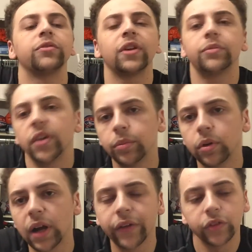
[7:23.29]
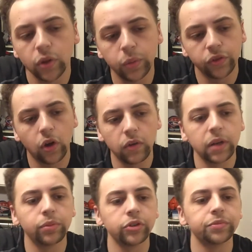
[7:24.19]
September after it was already
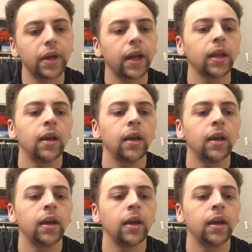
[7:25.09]
pushed back.